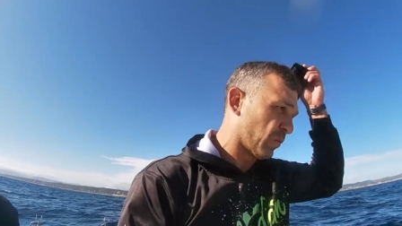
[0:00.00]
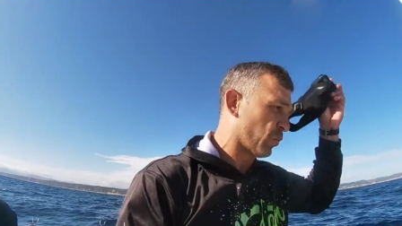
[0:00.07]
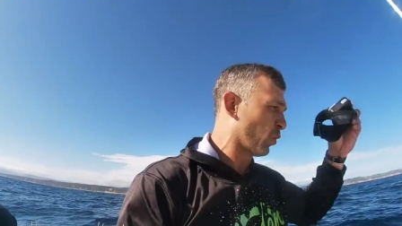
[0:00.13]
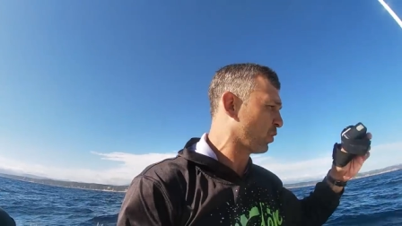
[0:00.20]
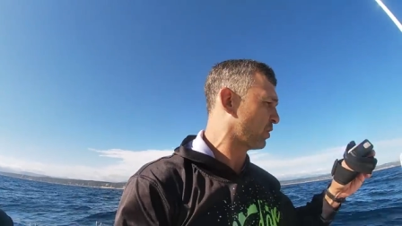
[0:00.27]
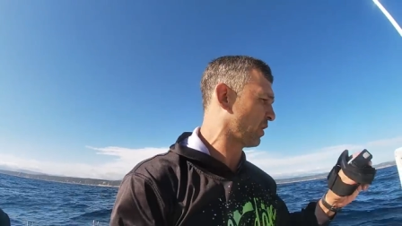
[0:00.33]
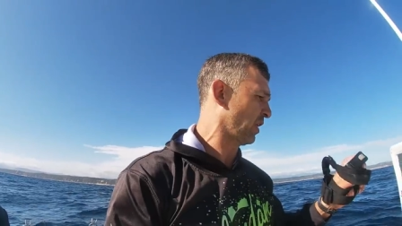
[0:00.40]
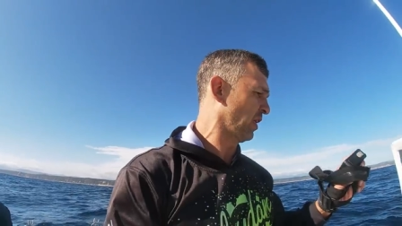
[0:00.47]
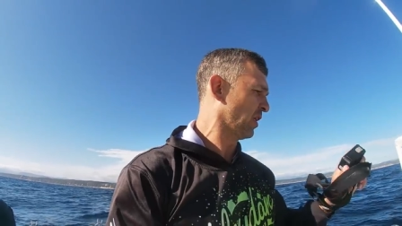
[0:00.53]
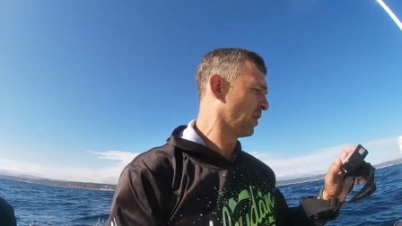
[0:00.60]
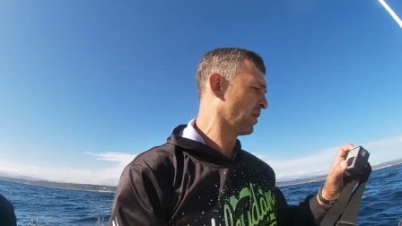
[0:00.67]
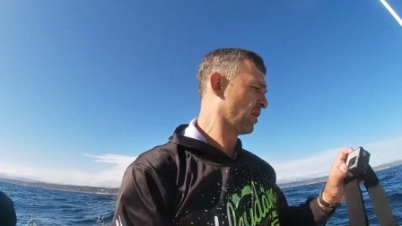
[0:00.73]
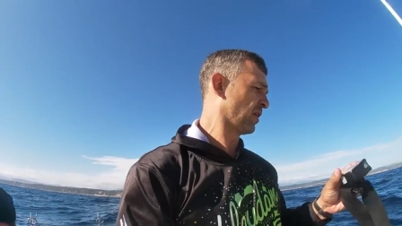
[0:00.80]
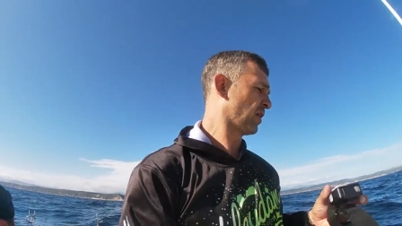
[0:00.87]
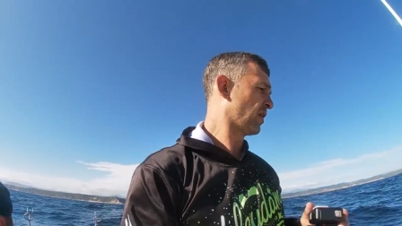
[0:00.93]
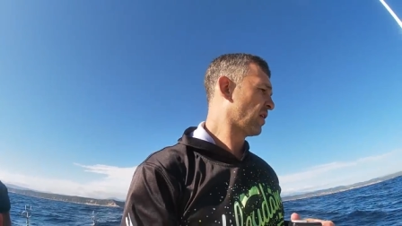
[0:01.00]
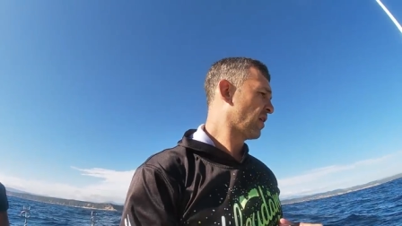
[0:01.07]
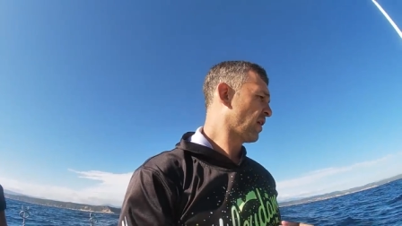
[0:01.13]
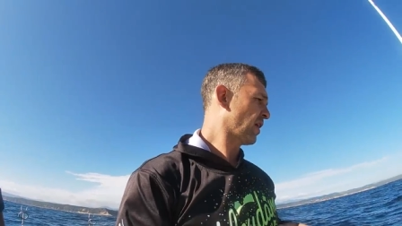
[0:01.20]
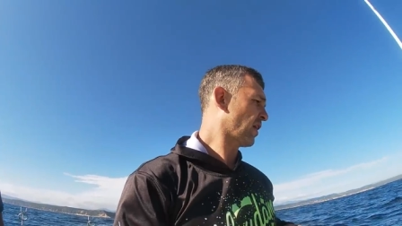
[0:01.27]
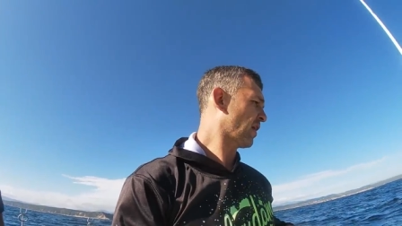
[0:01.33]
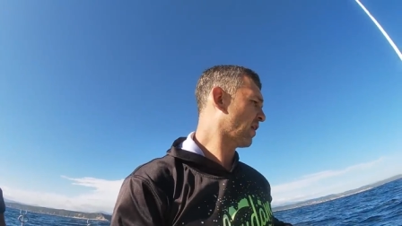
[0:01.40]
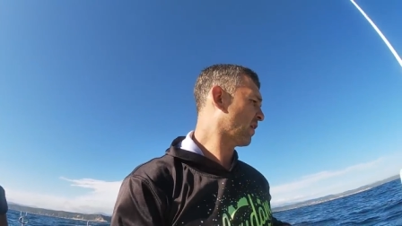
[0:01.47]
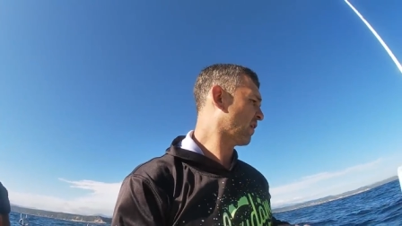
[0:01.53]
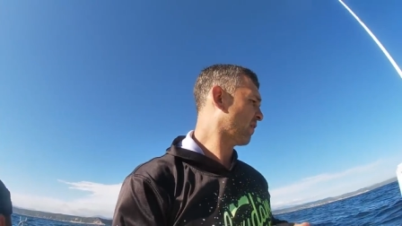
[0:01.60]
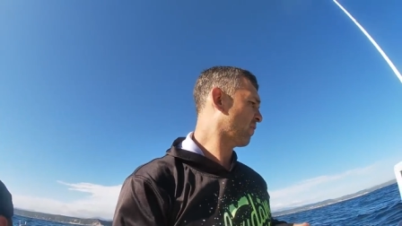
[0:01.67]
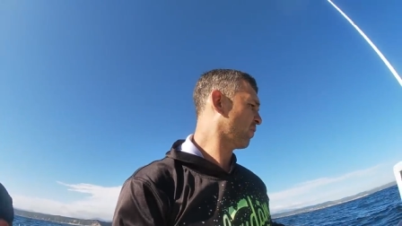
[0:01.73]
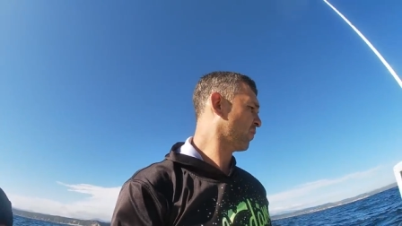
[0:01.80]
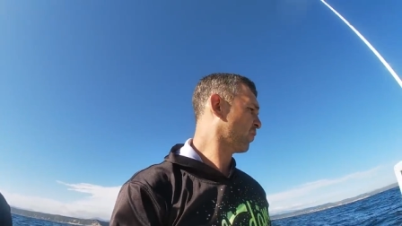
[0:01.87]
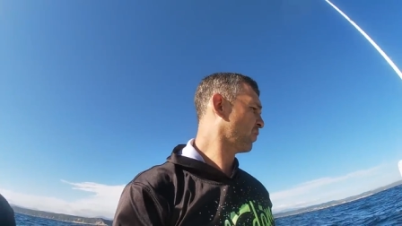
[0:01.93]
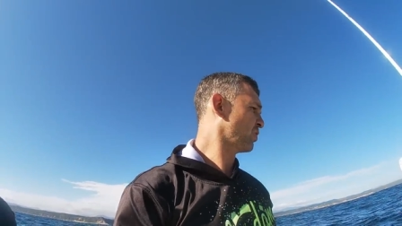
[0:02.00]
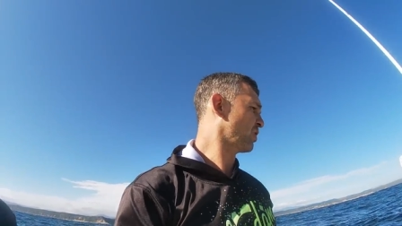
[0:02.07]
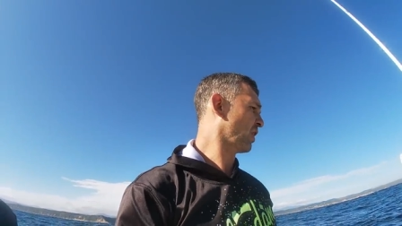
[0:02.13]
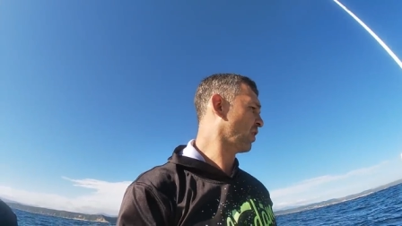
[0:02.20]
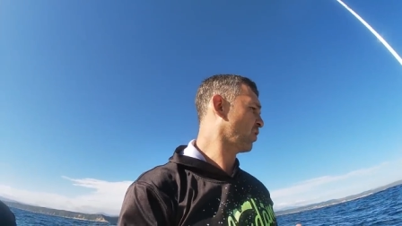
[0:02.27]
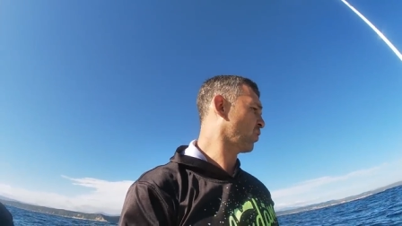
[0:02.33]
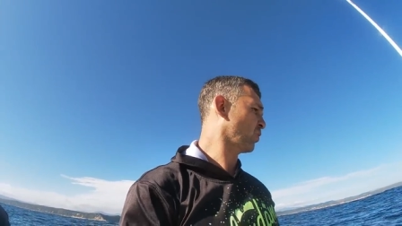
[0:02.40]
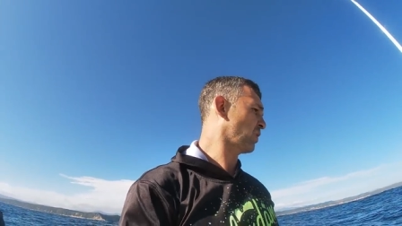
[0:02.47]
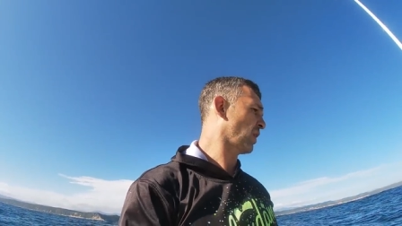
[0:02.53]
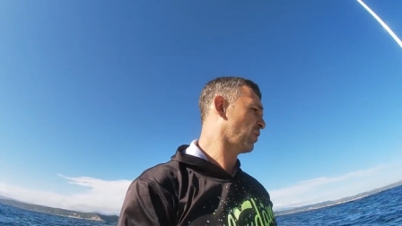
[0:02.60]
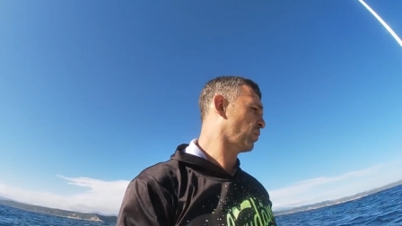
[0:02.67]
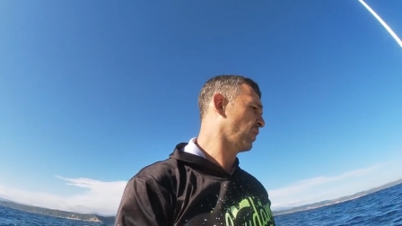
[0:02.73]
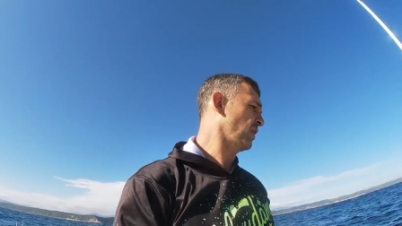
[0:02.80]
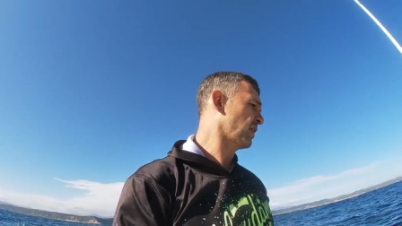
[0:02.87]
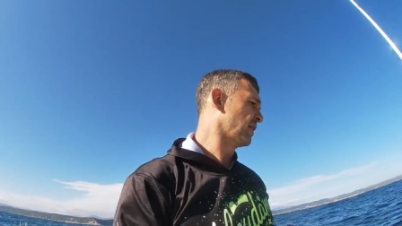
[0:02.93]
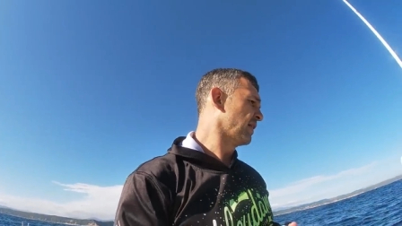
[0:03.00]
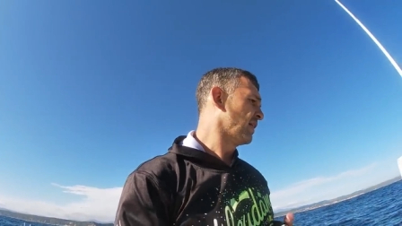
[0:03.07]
of water um, and Shaggy caught that one